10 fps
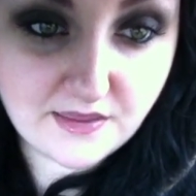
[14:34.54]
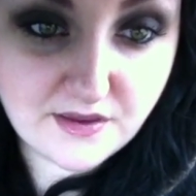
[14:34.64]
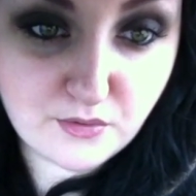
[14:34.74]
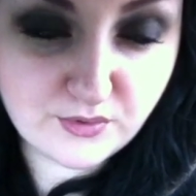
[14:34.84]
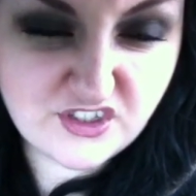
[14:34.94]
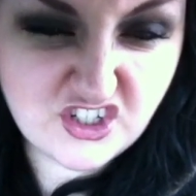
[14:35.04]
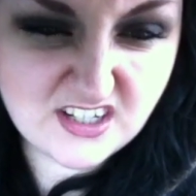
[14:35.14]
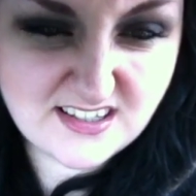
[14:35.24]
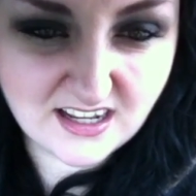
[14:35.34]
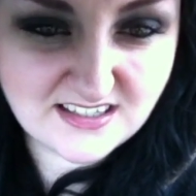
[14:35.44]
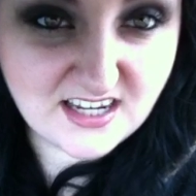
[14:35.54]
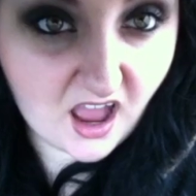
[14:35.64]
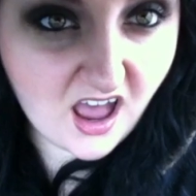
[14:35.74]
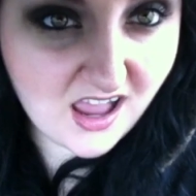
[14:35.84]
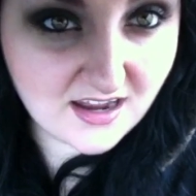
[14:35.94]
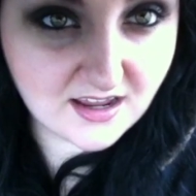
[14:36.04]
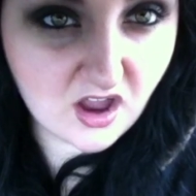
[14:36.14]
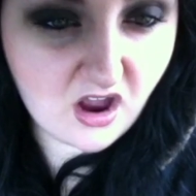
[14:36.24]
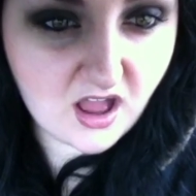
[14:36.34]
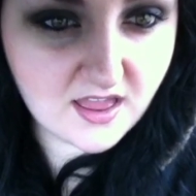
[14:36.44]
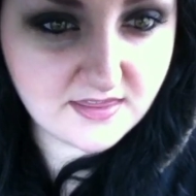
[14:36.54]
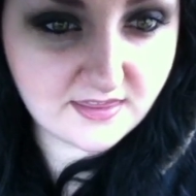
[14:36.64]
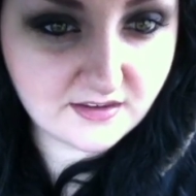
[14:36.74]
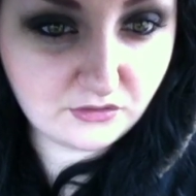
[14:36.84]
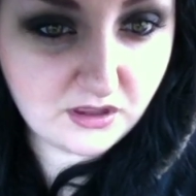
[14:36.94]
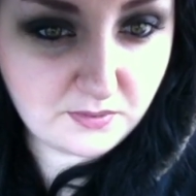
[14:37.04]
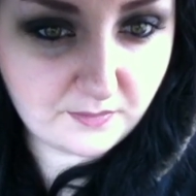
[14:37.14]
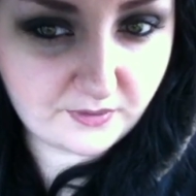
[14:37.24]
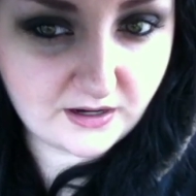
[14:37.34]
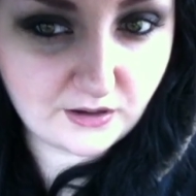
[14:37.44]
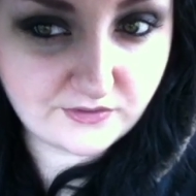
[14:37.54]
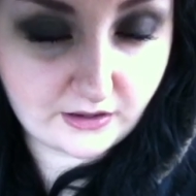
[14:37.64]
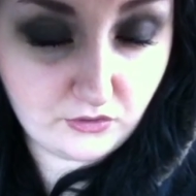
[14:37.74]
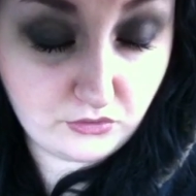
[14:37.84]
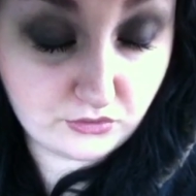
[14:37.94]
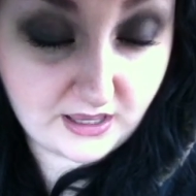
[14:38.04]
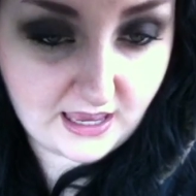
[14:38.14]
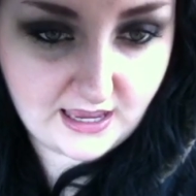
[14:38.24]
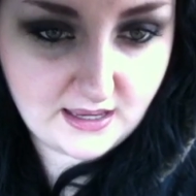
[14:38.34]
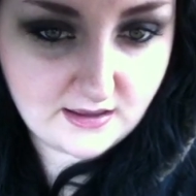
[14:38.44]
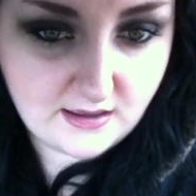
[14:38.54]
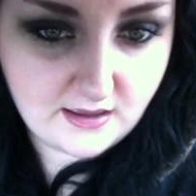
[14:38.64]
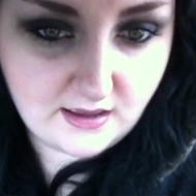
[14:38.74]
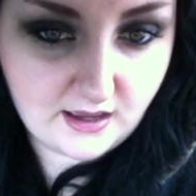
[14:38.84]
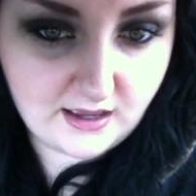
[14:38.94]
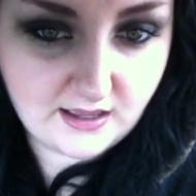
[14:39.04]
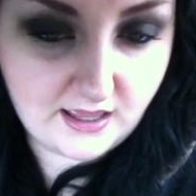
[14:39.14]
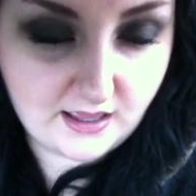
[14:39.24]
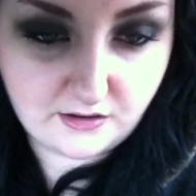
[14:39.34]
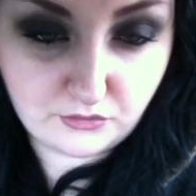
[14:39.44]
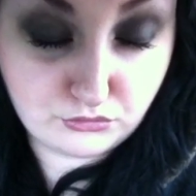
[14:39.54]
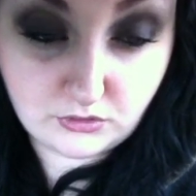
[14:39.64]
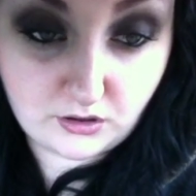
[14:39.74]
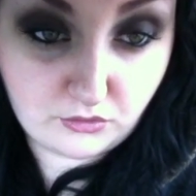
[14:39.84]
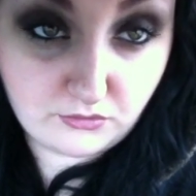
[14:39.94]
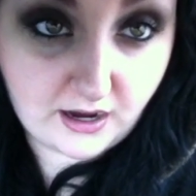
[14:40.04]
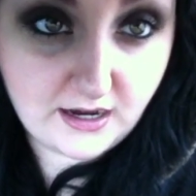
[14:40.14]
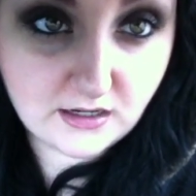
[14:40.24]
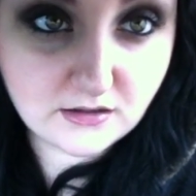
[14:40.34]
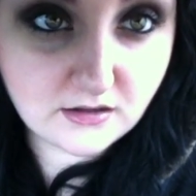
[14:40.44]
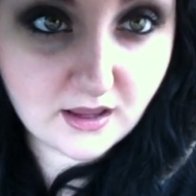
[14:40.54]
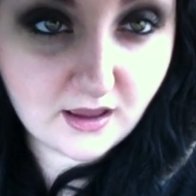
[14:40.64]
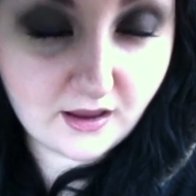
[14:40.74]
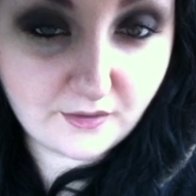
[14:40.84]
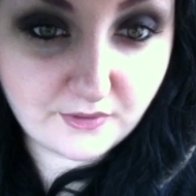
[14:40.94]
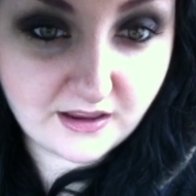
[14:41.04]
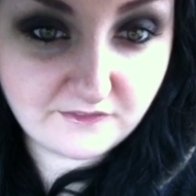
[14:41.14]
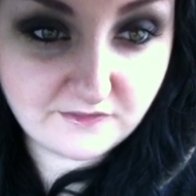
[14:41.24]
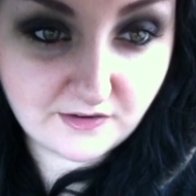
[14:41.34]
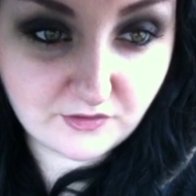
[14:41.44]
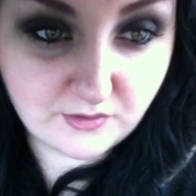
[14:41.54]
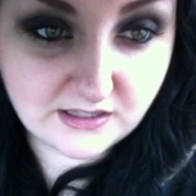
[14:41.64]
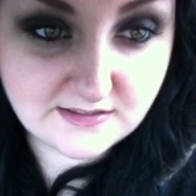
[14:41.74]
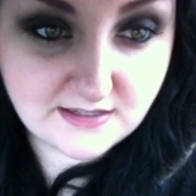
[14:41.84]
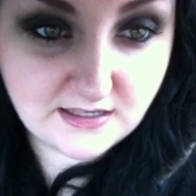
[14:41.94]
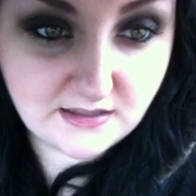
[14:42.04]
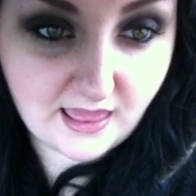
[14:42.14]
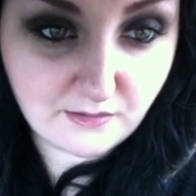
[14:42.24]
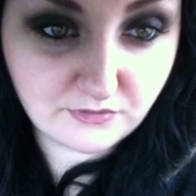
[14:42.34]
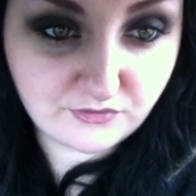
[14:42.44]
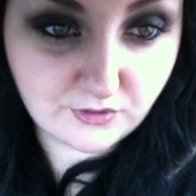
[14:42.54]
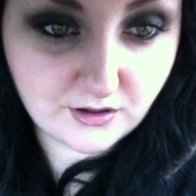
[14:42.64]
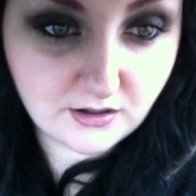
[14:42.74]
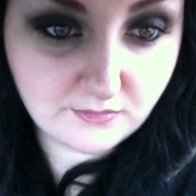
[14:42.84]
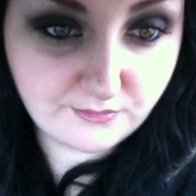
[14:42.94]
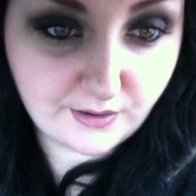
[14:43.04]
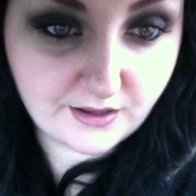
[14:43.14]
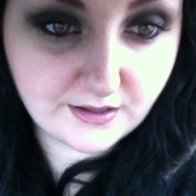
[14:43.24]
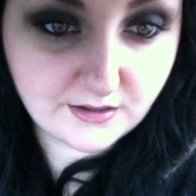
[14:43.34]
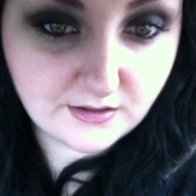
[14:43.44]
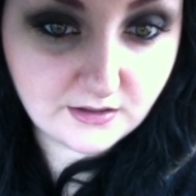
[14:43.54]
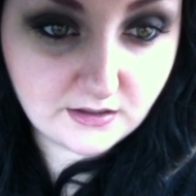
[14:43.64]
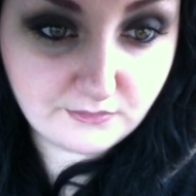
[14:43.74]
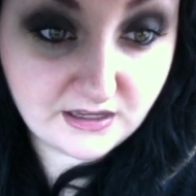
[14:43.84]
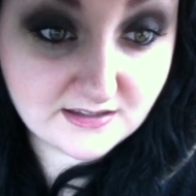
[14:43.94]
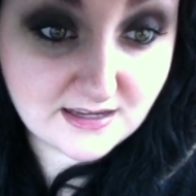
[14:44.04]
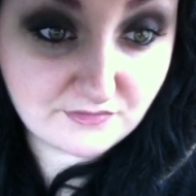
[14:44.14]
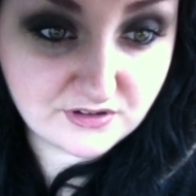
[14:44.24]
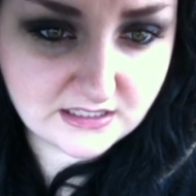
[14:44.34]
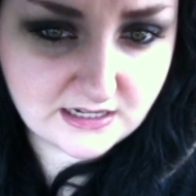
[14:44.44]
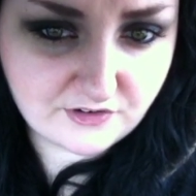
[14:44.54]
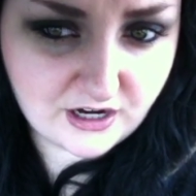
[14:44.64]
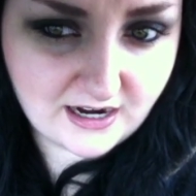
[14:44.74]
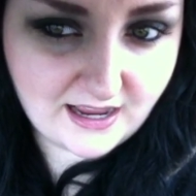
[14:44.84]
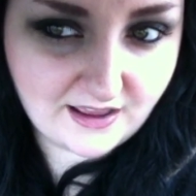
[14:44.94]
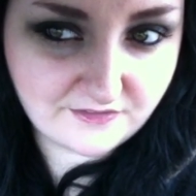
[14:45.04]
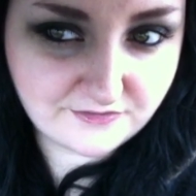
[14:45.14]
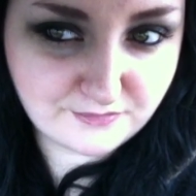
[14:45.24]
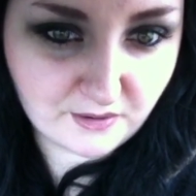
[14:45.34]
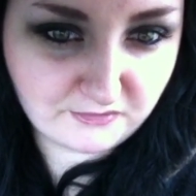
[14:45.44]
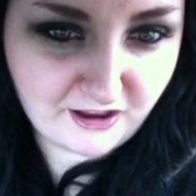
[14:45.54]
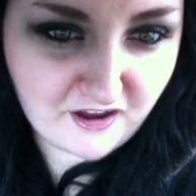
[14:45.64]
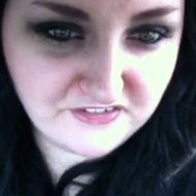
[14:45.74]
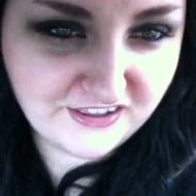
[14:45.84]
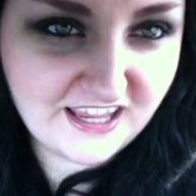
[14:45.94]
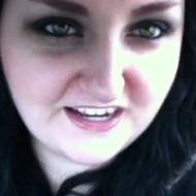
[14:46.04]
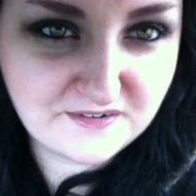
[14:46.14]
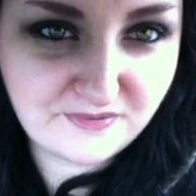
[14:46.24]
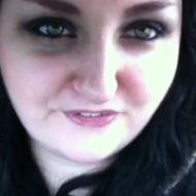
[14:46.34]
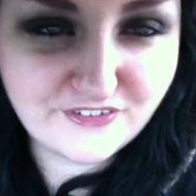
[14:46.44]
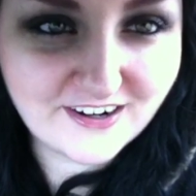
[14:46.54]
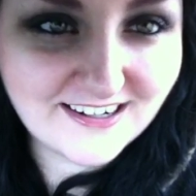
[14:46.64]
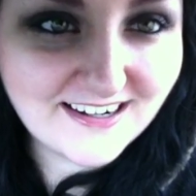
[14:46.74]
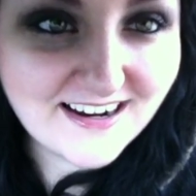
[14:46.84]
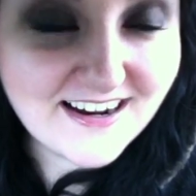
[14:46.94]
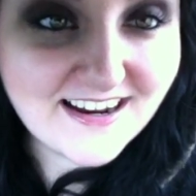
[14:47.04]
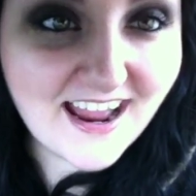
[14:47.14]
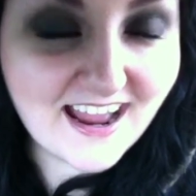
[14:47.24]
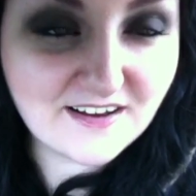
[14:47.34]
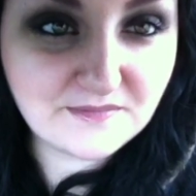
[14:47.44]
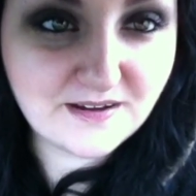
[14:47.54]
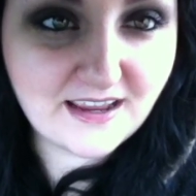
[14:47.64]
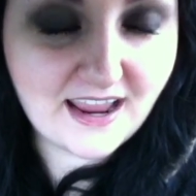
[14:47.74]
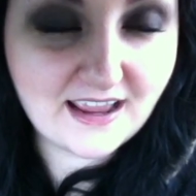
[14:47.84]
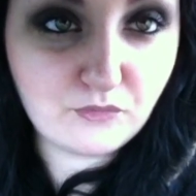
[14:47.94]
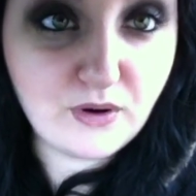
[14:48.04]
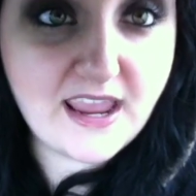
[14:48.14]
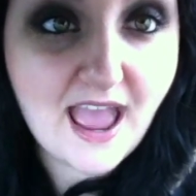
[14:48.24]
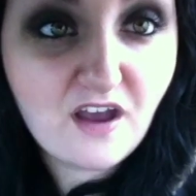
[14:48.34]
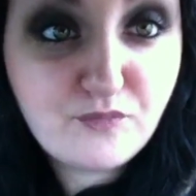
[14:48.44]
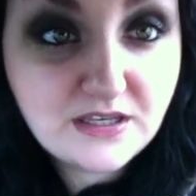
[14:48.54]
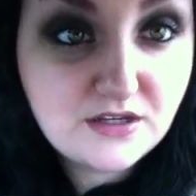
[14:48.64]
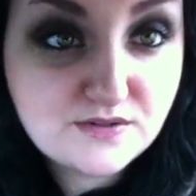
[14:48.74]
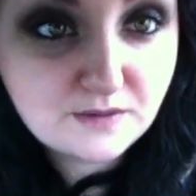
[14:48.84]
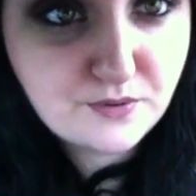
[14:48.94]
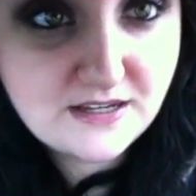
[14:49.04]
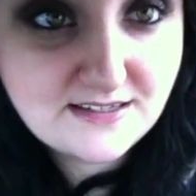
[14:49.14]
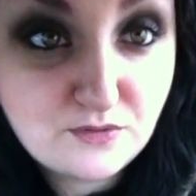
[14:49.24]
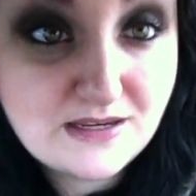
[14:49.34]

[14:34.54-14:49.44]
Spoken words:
there was just a ton on the toilet paper, and I was like, oh, okay, all right. I've never really seen that before, but because I really never have probably ovulated before. And we have been using pre-seed.